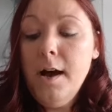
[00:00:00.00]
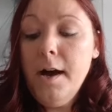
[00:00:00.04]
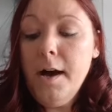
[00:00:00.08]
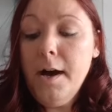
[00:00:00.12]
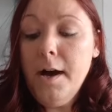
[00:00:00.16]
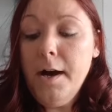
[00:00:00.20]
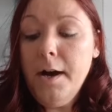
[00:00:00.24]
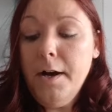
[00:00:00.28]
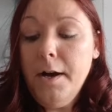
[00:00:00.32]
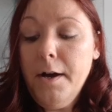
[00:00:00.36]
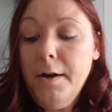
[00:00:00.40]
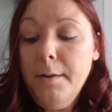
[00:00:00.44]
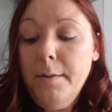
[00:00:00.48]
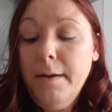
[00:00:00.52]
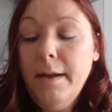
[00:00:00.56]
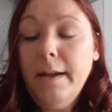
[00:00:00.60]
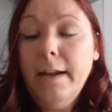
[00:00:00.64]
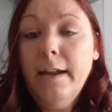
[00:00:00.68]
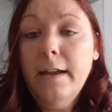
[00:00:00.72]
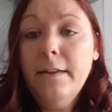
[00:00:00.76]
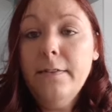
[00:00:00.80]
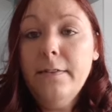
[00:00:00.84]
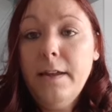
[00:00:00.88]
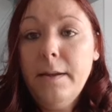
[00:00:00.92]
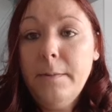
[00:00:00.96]

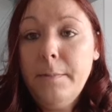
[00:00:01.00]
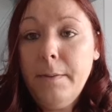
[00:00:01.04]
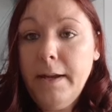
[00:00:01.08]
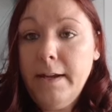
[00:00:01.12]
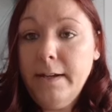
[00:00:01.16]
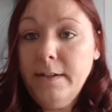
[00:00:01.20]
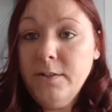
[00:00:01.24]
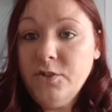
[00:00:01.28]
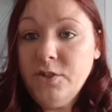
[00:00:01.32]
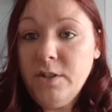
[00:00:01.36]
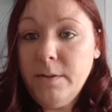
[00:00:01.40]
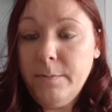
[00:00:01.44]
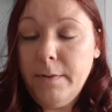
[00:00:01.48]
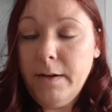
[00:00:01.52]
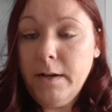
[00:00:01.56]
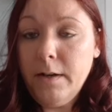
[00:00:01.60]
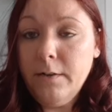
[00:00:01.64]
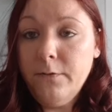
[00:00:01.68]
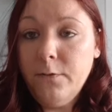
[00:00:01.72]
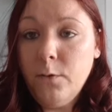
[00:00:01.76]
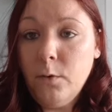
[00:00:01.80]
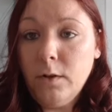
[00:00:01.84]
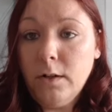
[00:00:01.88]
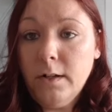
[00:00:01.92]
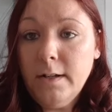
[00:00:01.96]
And they paid shipping
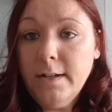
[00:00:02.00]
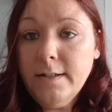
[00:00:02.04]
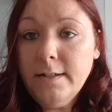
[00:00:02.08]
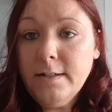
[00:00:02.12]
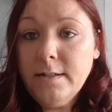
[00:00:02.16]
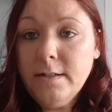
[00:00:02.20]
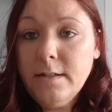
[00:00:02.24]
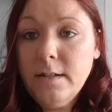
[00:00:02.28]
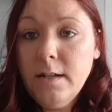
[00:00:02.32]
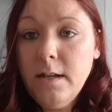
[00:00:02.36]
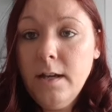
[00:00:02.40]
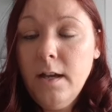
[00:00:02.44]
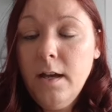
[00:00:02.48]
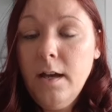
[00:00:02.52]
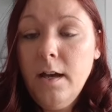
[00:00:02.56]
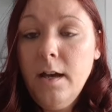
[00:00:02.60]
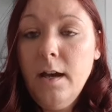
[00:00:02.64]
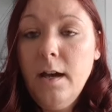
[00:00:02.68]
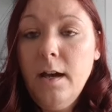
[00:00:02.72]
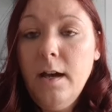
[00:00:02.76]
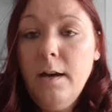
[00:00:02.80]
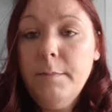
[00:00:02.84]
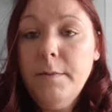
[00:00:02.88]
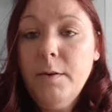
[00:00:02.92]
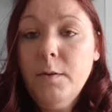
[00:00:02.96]
for it.
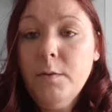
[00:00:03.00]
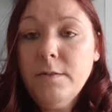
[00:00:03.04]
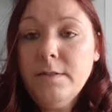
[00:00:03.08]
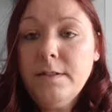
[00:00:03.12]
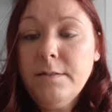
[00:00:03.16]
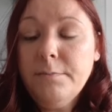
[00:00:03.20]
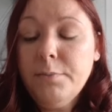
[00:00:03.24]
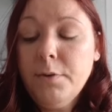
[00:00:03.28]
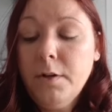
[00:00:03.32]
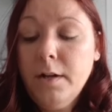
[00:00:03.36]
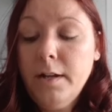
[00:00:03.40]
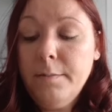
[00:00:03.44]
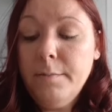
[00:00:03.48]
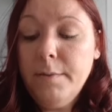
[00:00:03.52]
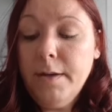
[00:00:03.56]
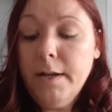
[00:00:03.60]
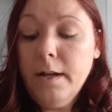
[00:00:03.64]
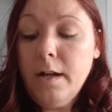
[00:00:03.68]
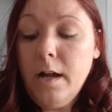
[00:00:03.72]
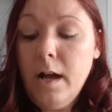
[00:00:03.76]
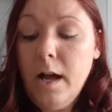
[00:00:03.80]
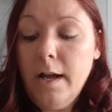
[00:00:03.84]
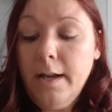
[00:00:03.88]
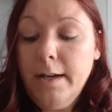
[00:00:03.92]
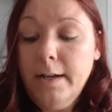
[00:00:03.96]
It was a pretty
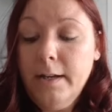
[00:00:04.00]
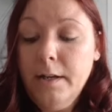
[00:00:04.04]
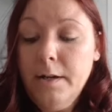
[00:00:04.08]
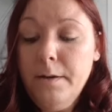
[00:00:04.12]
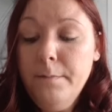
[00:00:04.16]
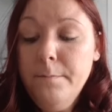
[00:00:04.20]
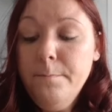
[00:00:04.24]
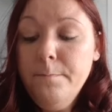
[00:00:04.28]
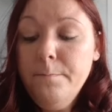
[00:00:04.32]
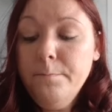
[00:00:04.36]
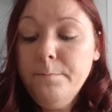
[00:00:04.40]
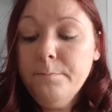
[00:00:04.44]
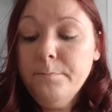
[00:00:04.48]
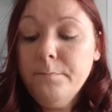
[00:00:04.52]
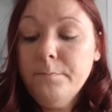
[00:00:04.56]
big item.